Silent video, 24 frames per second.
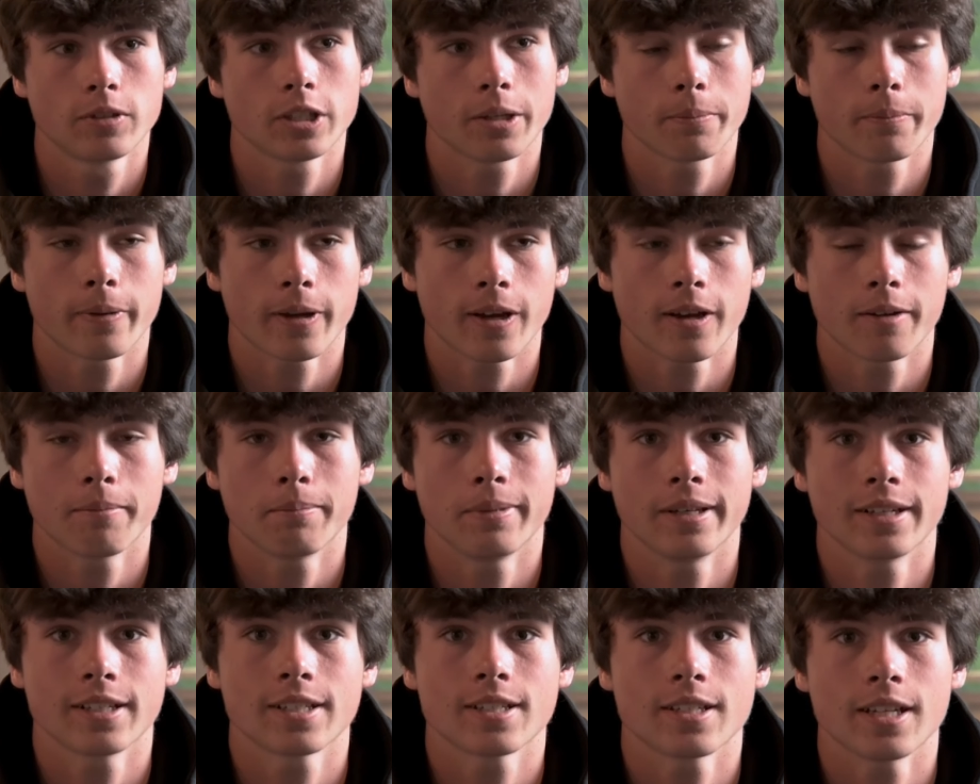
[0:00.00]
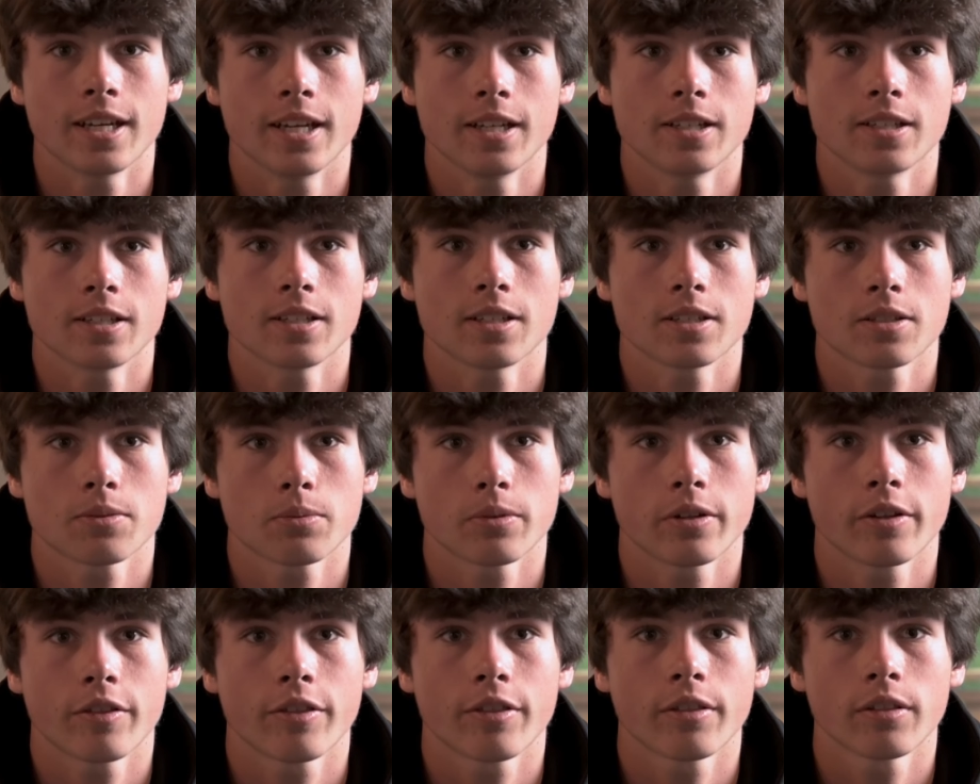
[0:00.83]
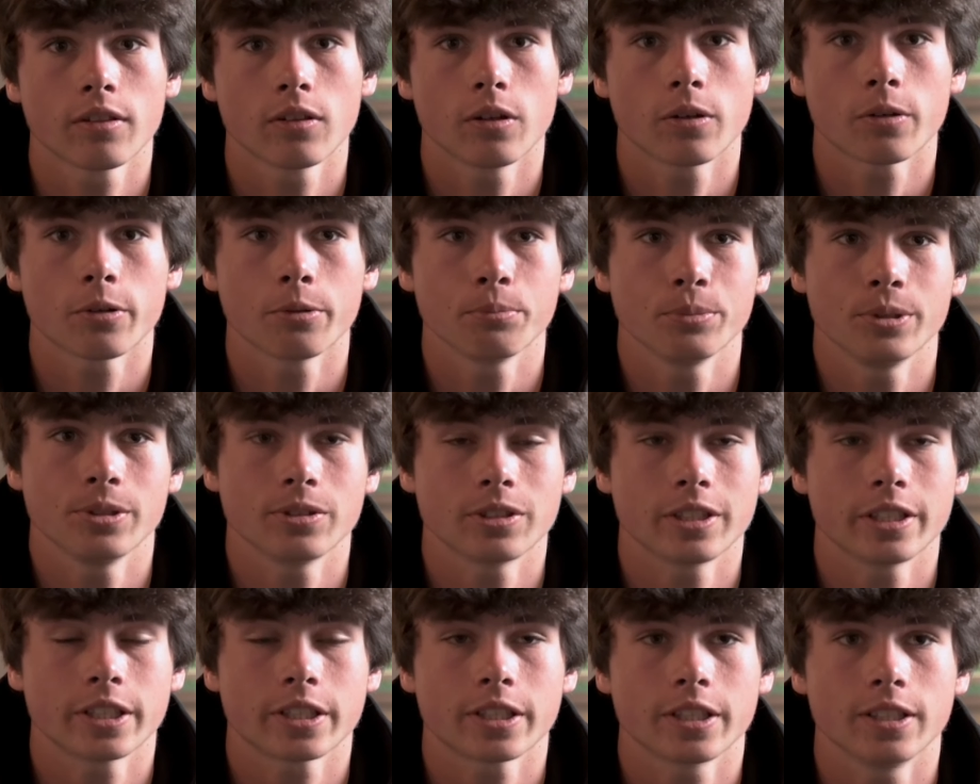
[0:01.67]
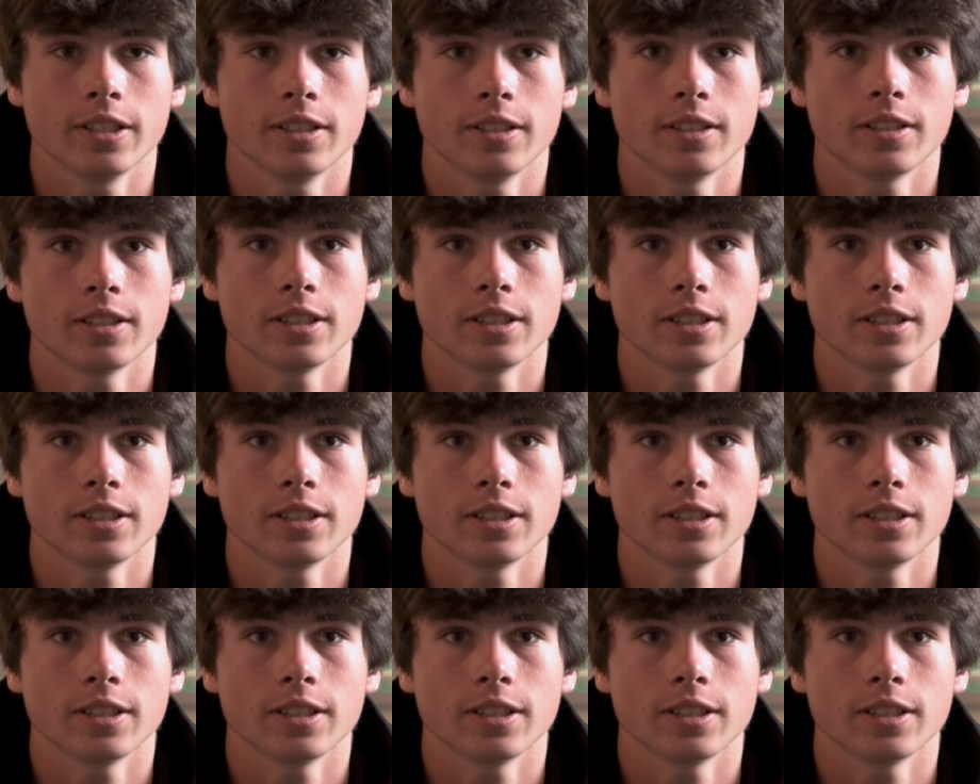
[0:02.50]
jumping on big stages with local musicians.